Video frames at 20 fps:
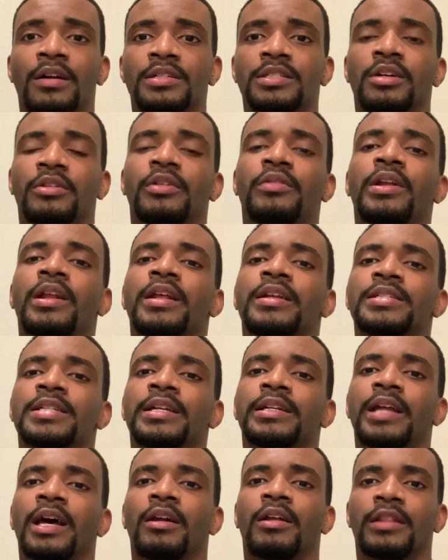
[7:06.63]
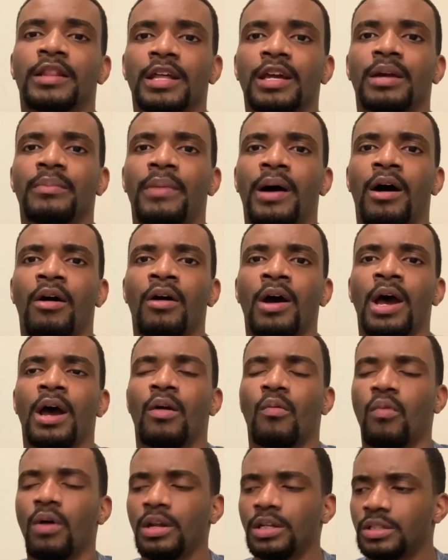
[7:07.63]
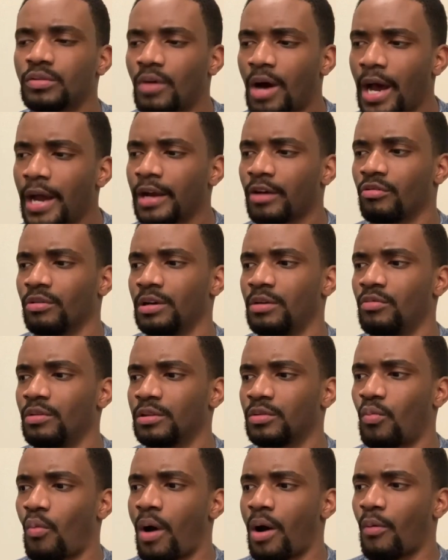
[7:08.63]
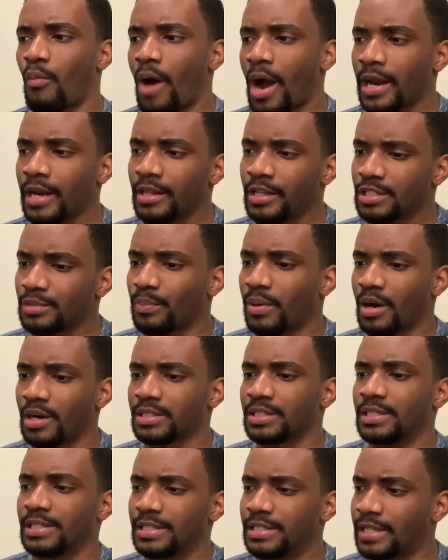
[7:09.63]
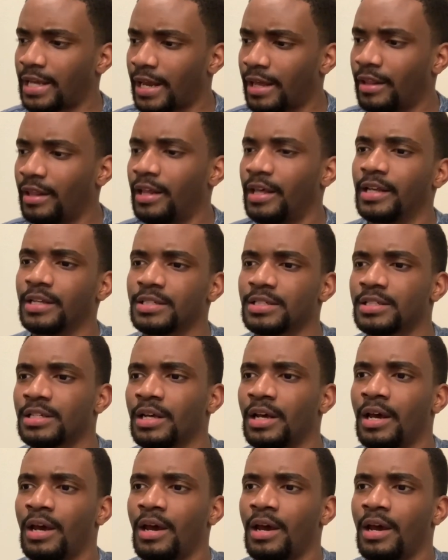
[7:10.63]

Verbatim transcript: So you need to sit down and think about what do I agree with? Why, why did this person say this?